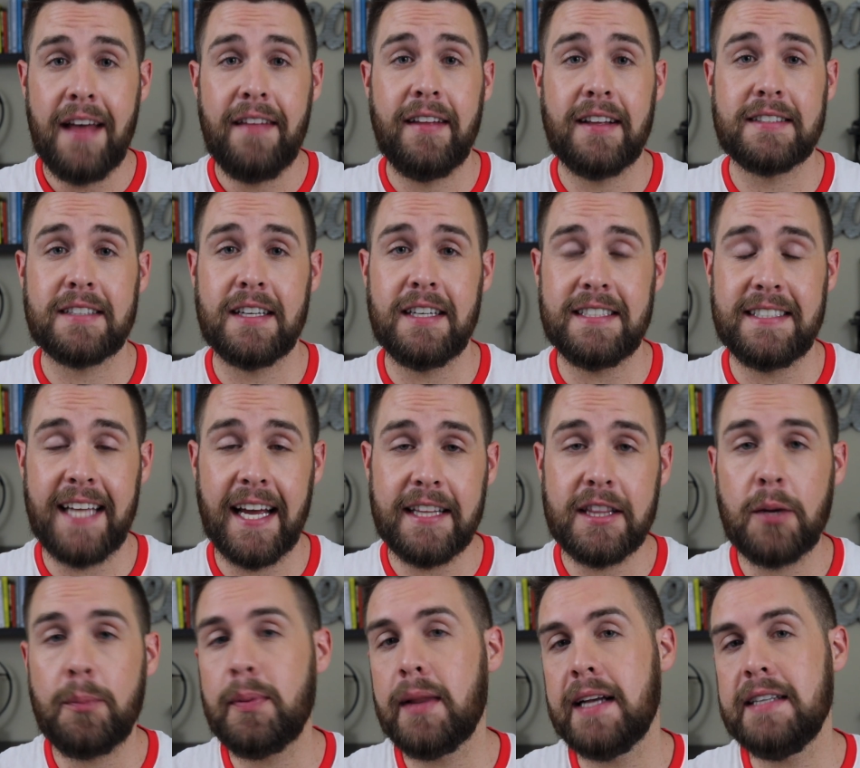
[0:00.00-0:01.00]
that's gonna take
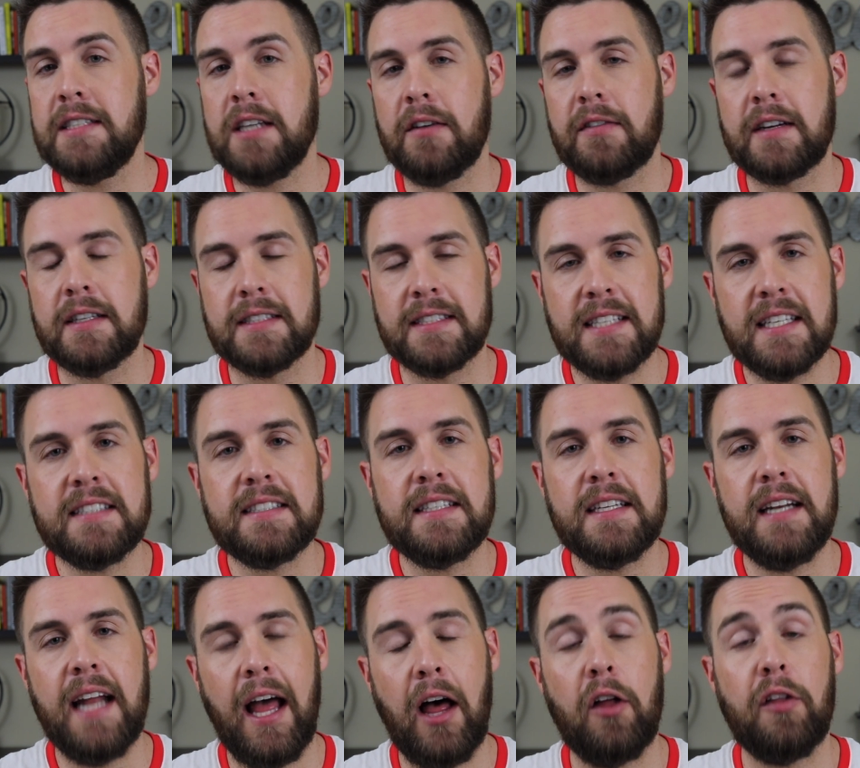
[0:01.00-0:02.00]
the place of
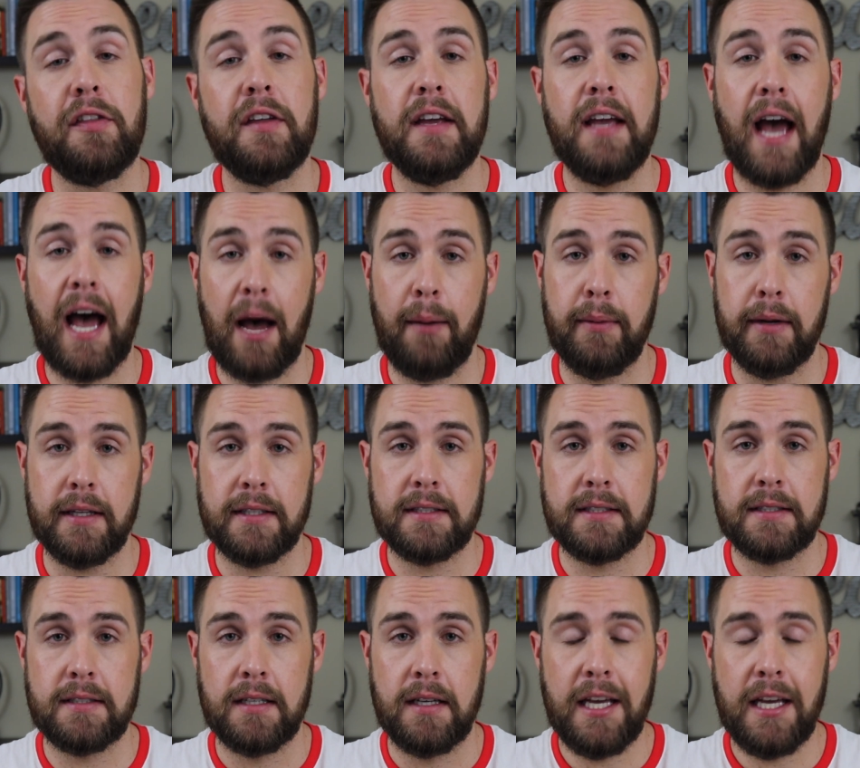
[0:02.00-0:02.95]
consistent, healthy habits.